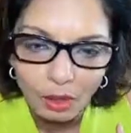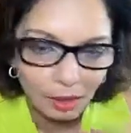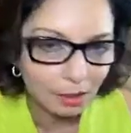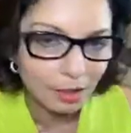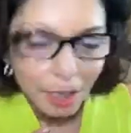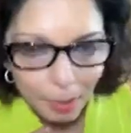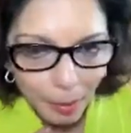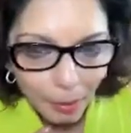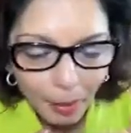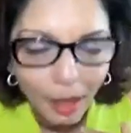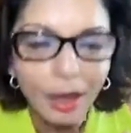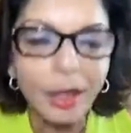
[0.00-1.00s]
I'm going to talk about
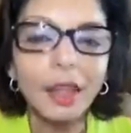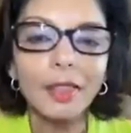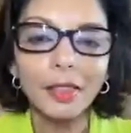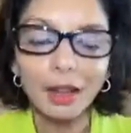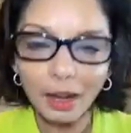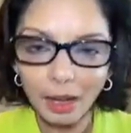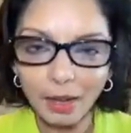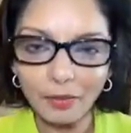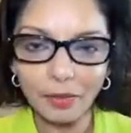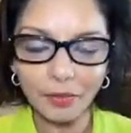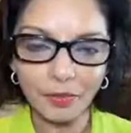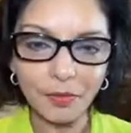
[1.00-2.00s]
that I have
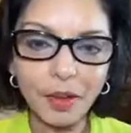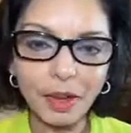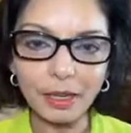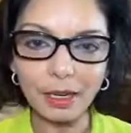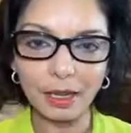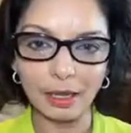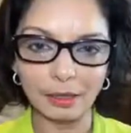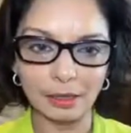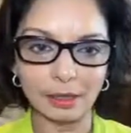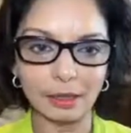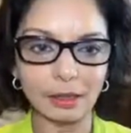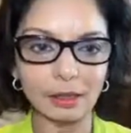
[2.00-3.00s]
the
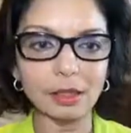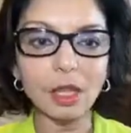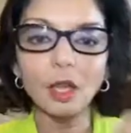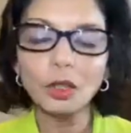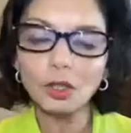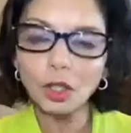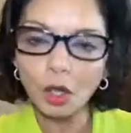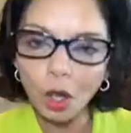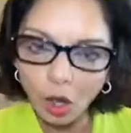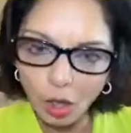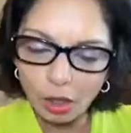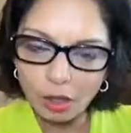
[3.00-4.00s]
finances to
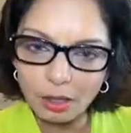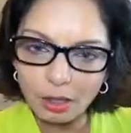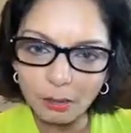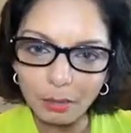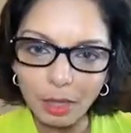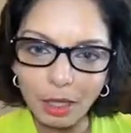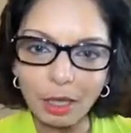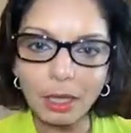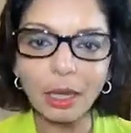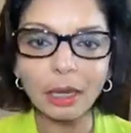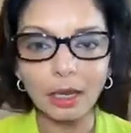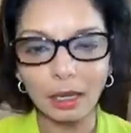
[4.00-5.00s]
call somebody
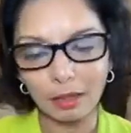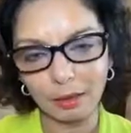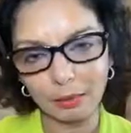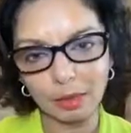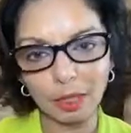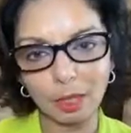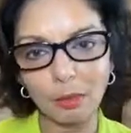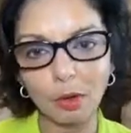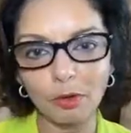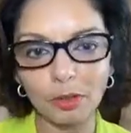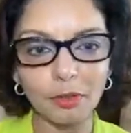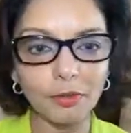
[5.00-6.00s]
and get them to come
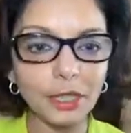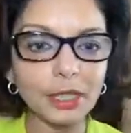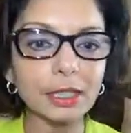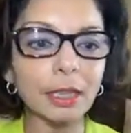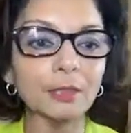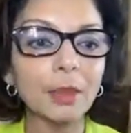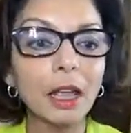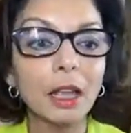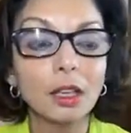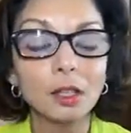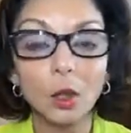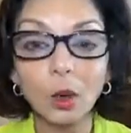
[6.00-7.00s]
over and fix it.
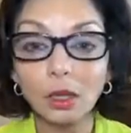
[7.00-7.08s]
So a